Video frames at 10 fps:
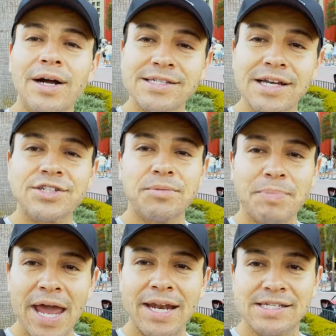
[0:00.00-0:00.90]
essentially
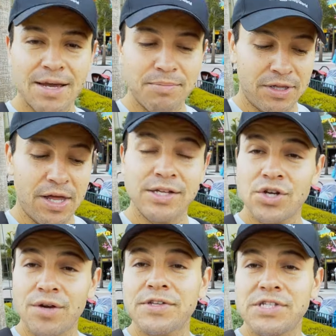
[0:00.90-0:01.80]
pay to skip the line
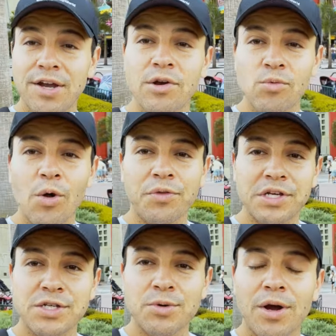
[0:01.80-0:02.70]
service here in Walt
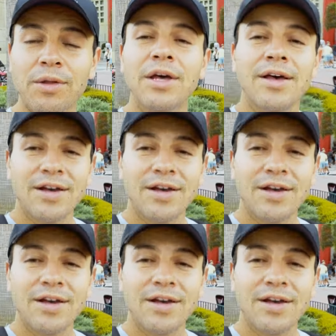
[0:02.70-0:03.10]
Disney World.